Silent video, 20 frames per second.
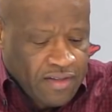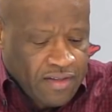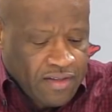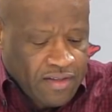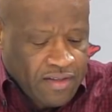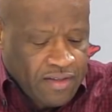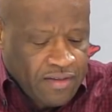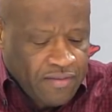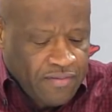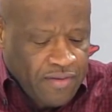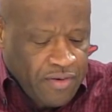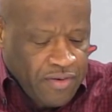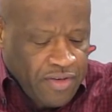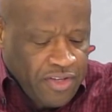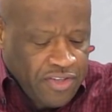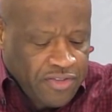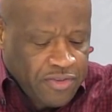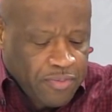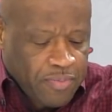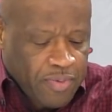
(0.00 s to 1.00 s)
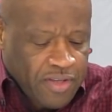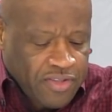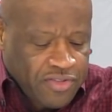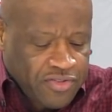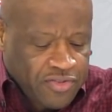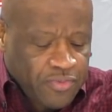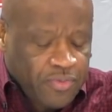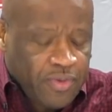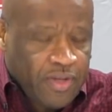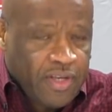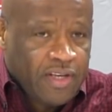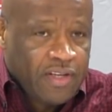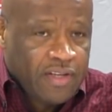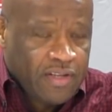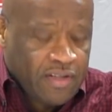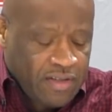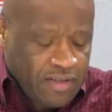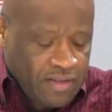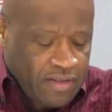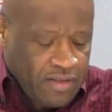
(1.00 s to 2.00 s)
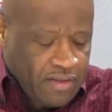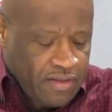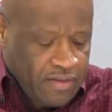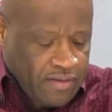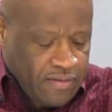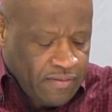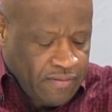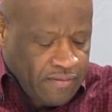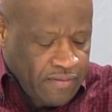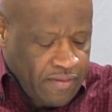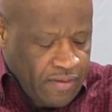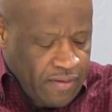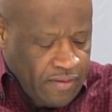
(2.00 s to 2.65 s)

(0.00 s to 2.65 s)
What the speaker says: a very easy place to win.